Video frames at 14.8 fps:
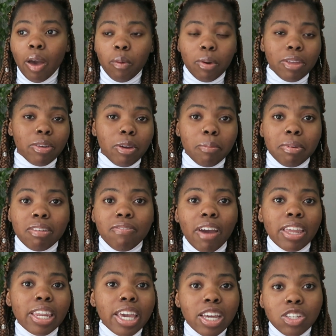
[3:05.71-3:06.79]
whether it be
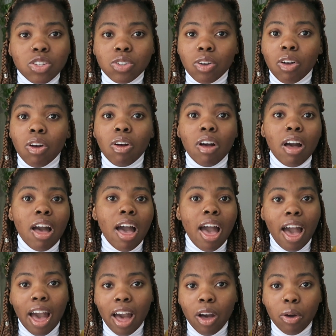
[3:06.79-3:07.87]
financial,
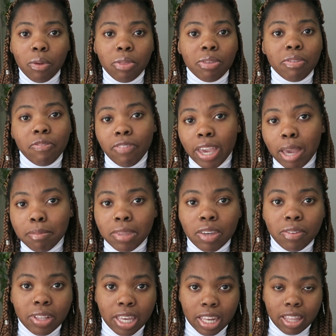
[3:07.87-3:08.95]
health,
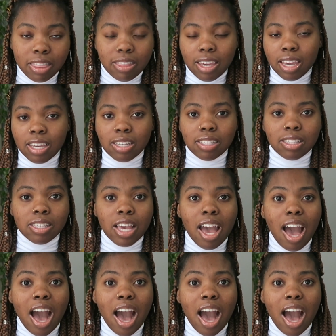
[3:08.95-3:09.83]
family related things.